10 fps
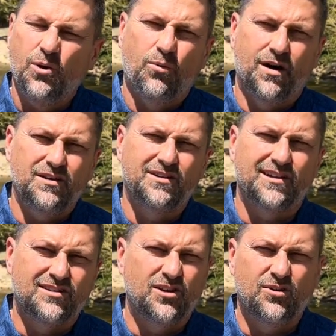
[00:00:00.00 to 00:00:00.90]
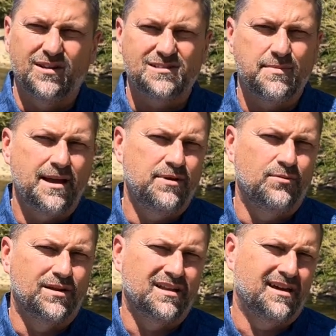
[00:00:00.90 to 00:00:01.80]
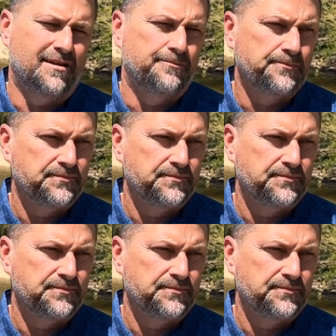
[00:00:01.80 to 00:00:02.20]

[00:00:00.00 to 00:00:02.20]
what you can do that's maybe within